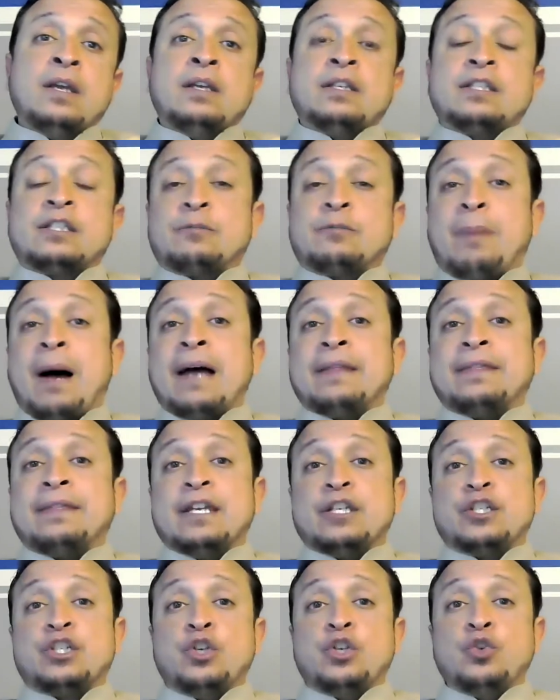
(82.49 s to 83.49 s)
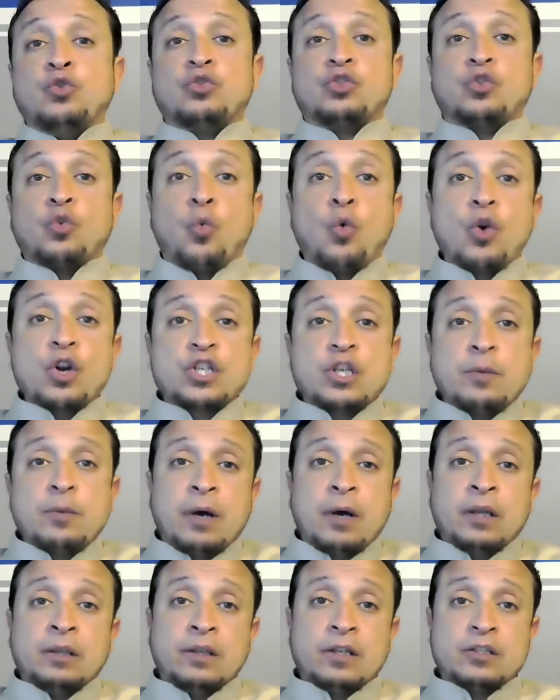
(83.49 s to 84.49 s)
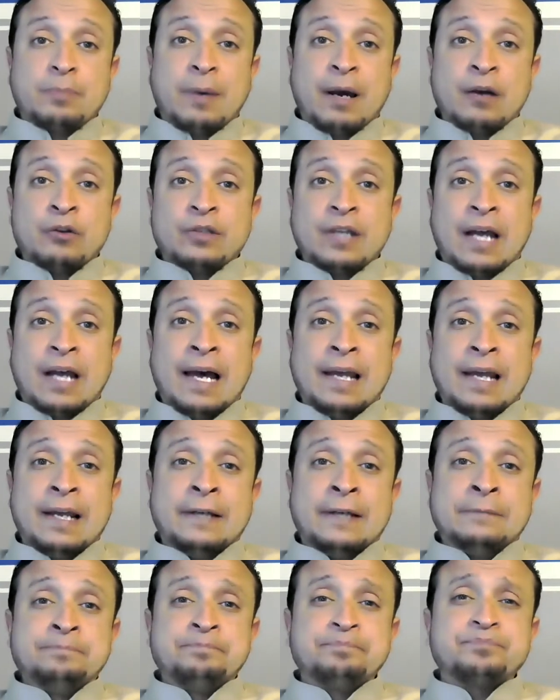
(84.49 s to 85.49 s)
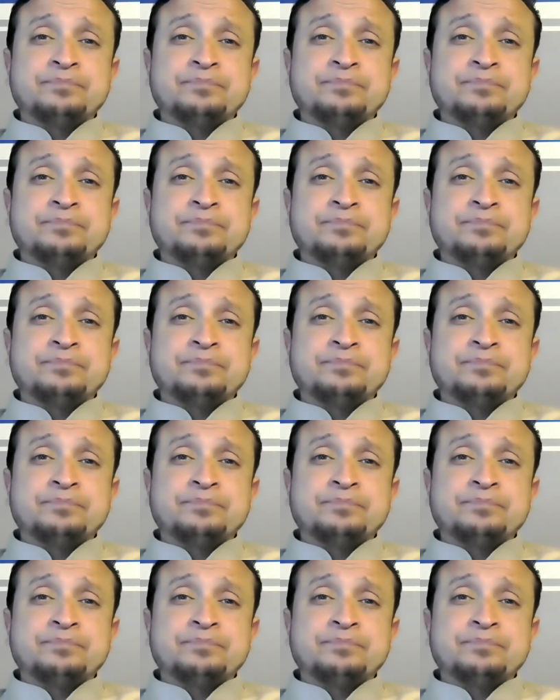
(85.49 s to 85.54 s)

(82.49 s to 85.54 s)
spot that she used to worship Allah subhanahu wa ta'ala.